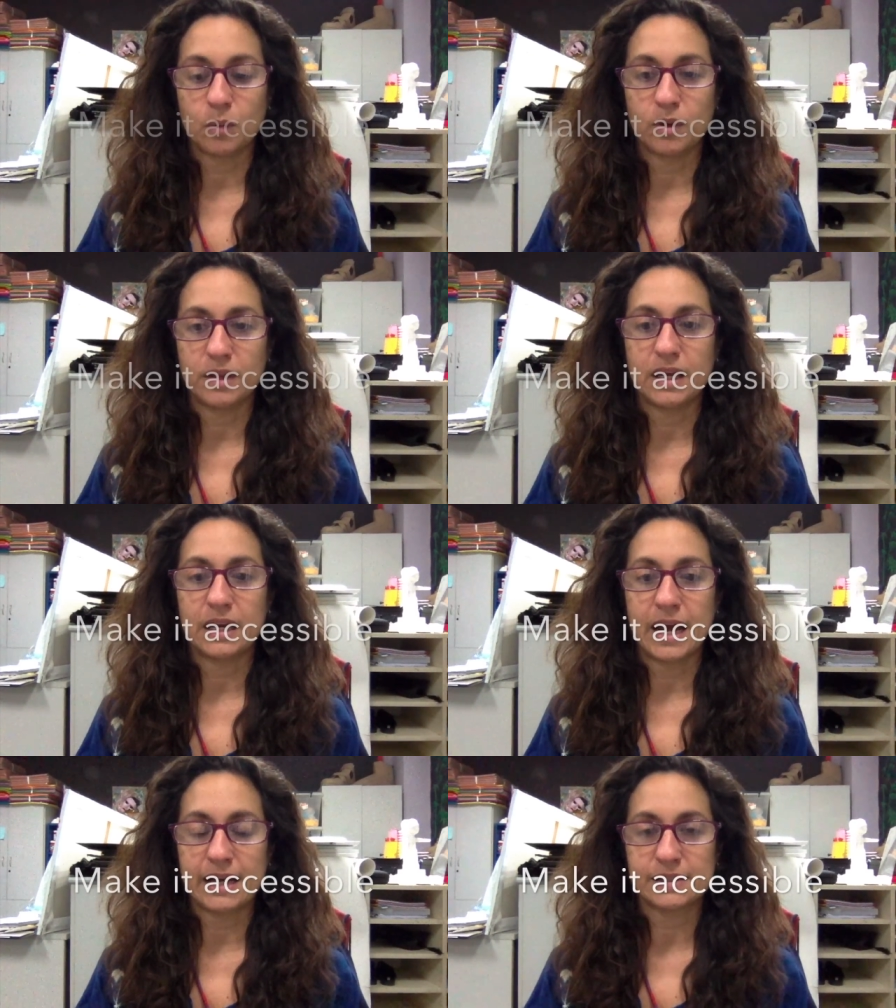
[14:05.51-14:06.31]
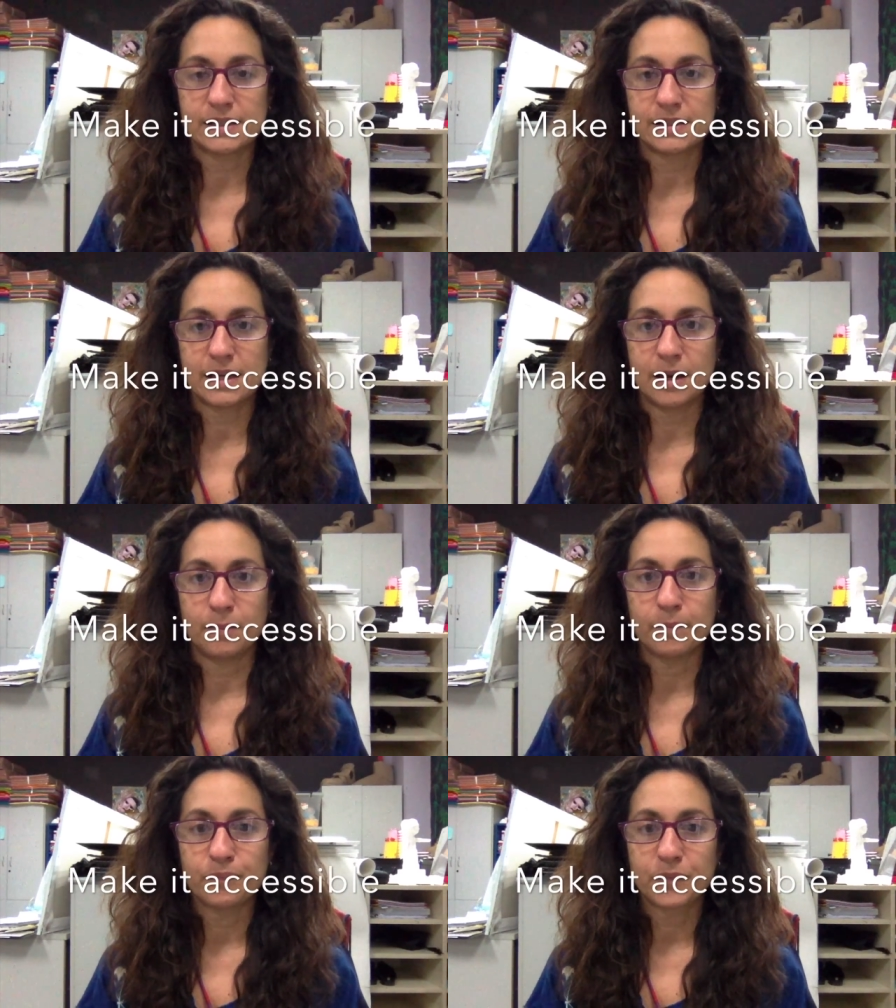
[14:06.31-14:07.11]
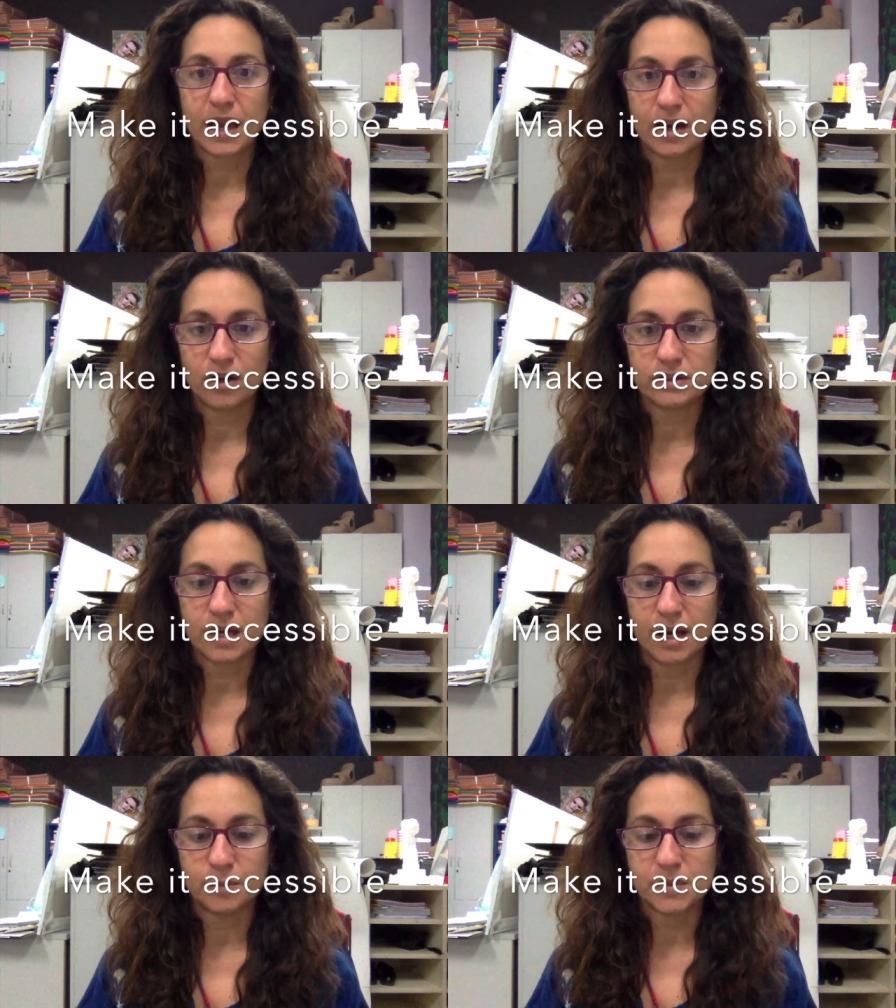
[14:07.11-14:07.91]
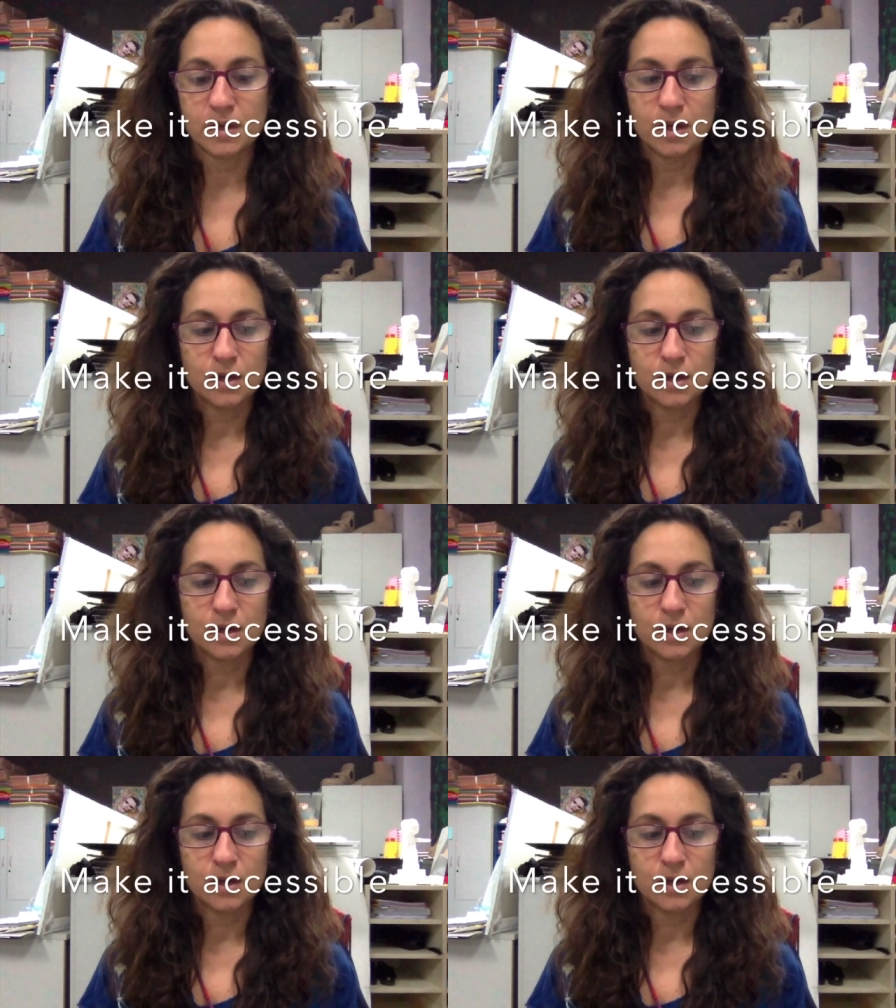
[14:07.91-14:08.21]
where they can access them at all times.